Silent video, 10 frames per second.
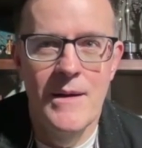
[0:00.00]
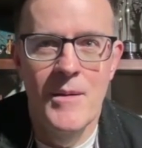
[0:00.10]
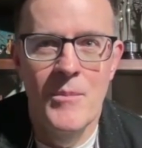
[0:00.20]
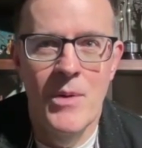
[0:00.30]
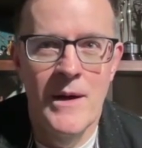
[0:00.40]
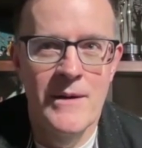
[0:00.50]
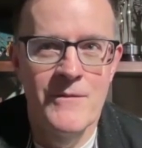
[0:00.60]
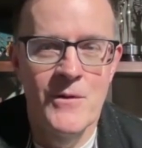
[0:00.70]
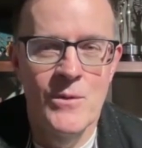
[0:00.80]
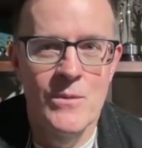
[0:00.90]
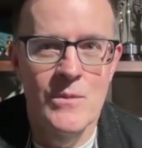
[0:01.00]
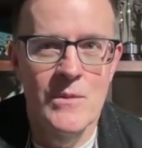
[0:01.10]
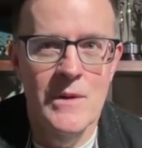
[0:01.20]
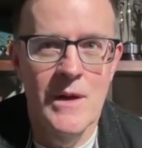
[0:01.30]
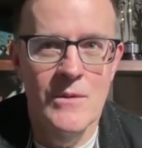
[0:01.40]
but if
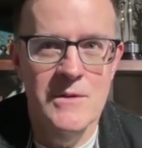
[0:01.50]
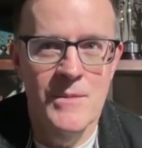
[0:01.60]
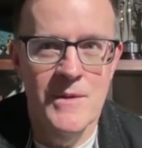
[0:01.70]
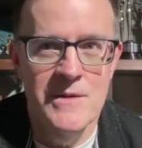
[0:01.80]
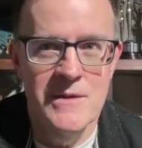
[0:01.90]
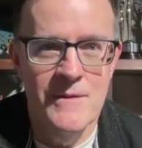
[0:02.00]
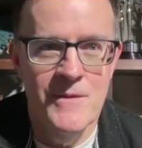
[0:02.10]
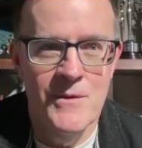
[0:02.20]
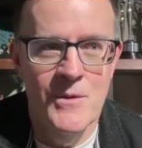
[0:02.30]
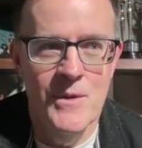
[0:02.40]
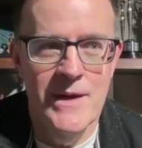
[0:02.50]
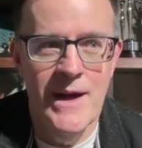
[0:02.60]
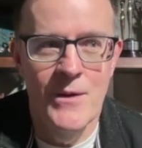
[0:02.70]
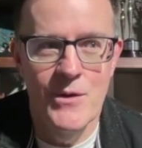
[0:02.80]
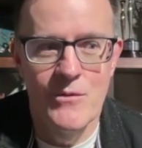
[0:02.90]
some of the stuff they're doing
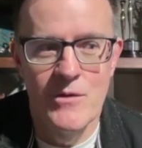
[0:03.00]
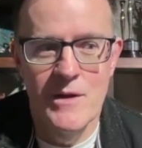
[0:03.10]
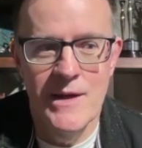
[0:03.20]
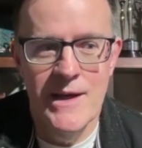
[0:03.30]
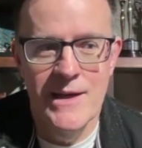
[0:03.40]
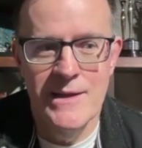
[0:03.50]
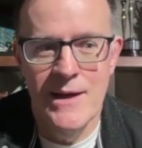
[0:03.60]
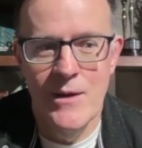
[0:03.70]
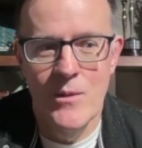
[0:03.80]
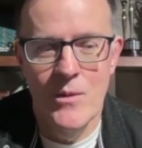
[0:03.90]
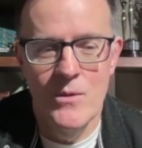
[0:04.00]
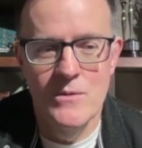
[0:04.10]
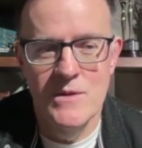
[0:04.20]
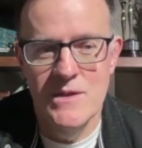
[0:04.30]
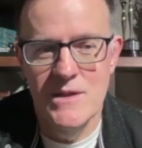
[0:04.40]
now, you really can't tell
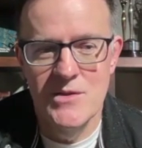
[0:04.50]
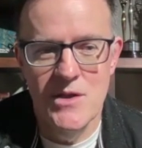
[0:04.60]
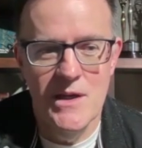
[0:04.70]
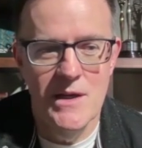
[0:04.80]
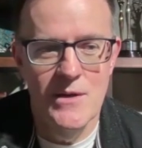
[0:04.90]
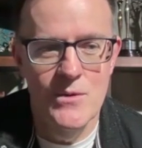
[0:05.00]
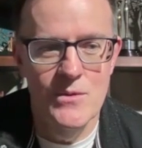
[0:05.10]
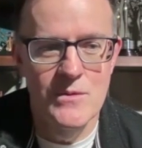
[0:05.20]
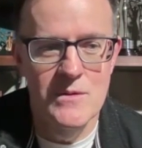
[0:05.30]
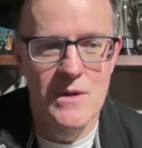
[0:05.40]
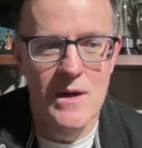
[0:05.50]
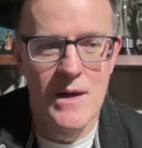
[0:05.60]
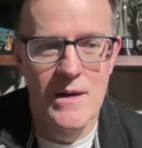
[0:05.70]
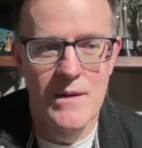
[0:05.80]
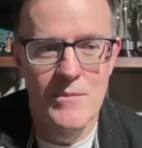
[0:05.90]
who's CG and
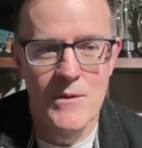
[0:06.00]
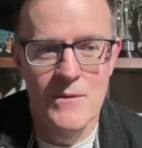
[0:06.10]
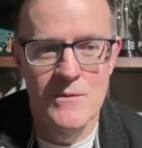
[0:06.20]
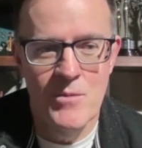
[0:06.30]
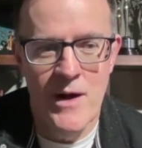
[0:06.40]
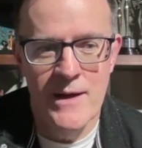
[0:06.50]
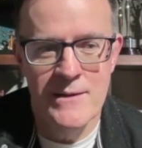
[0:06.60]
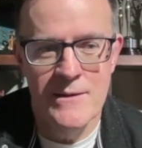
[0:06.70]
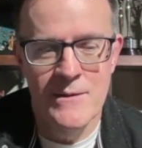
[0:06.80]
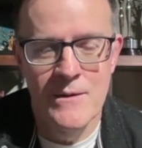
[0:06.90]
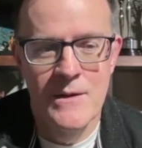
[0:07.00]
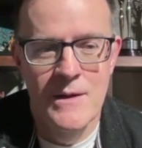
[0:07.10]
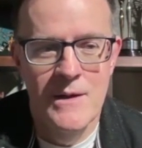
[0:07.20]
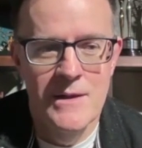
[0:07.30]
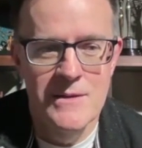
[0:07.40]
who's practical.
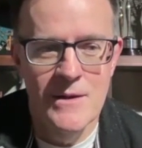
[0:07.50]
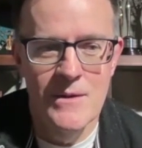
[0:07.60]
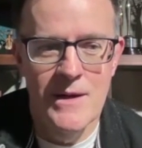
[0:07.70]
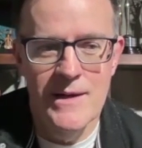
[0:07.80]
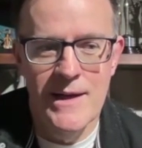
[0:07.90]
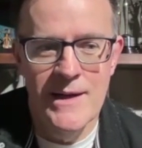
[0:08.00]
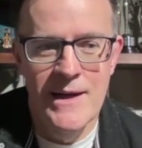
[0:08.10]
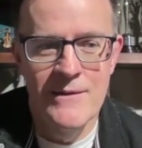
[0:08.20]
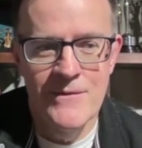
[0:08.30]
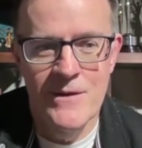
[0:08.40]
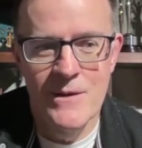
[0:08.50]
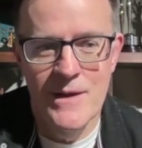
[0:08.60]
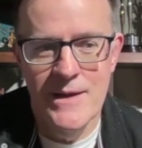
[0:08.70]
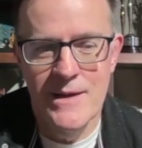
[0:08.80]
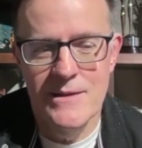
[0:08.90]
So I kind of feel
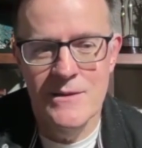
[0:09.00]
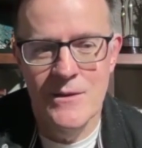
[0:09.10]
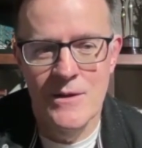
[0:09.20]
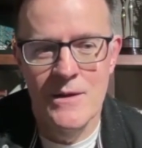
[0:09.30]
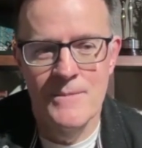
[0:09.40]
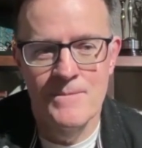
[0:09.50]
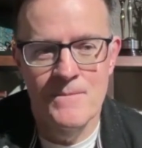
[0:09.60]
like it's gonna